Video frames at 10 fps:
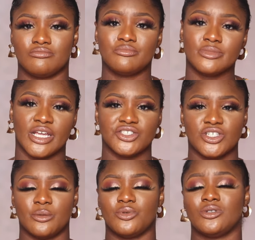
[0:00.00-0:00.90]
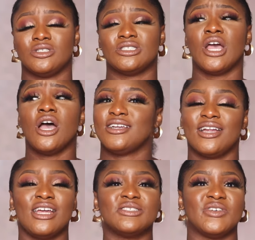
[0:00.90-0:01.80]
Nigerian police.
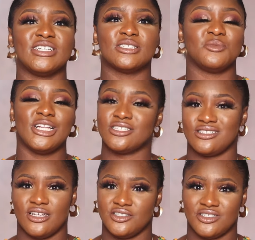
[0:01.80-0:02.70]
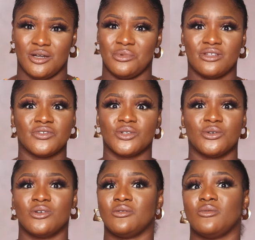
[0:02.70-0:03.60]
Ghana is very similar to Nigeria, believe it
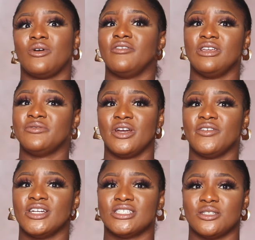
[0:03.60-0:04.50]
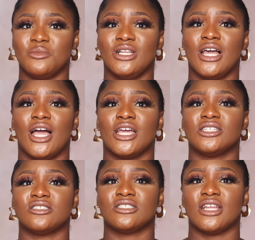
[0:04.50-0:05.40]
or not, but it's very, very similar.
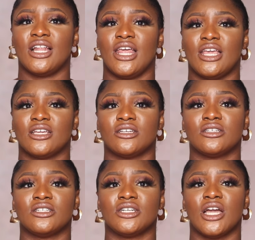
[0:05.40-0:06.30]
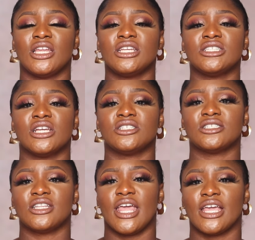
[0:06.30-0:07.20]
It's just that like Ghanaians are
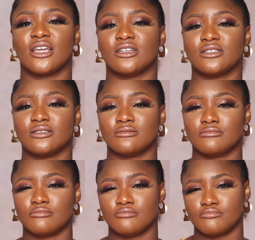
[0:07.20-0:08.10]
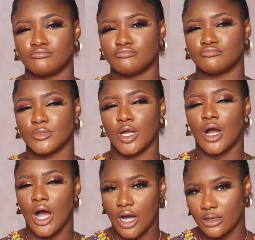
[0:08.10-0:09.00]
just like
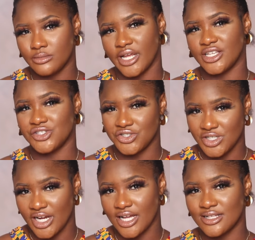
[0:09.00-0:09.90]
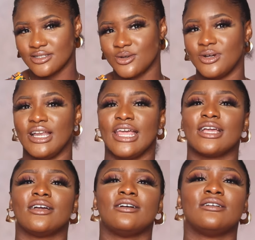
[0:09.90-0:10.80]
calm Nigerians, or like